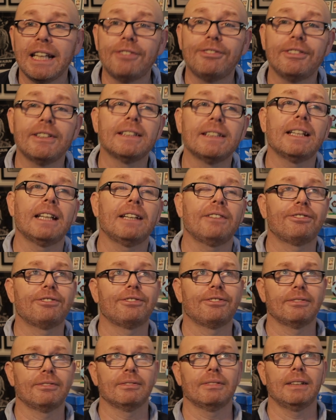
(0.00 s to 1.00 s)
if
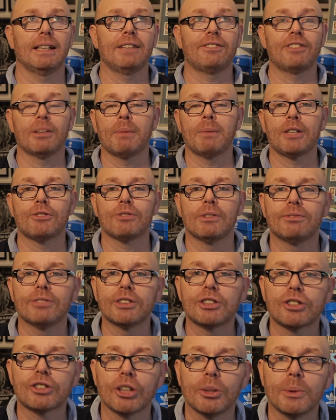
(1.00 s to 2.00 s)
they're measuring
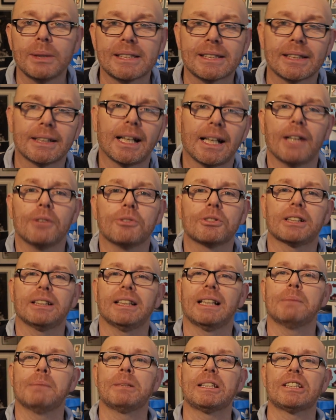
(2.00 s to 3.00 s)
for two, it's the guy who's
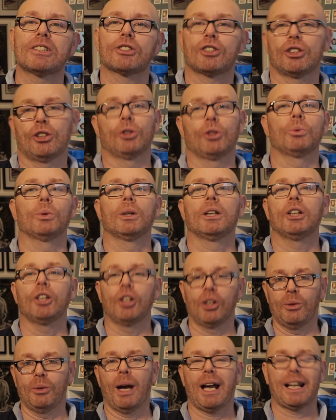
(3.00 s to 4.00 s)
claiming two
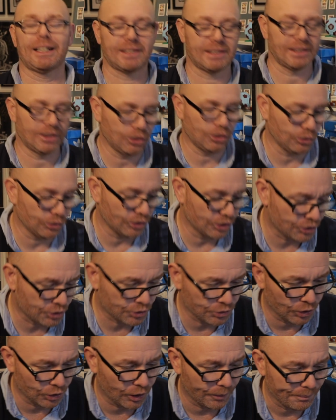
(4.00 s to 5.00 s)
who has to cut the
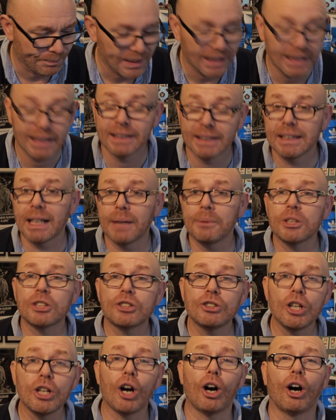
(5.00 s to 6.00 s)
straw. Now,
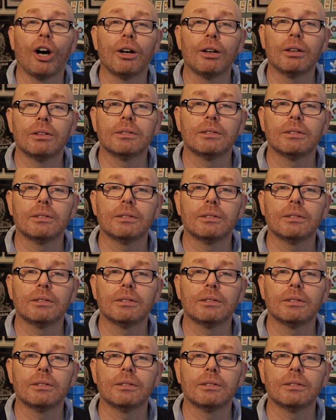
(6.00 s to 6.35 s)
it's not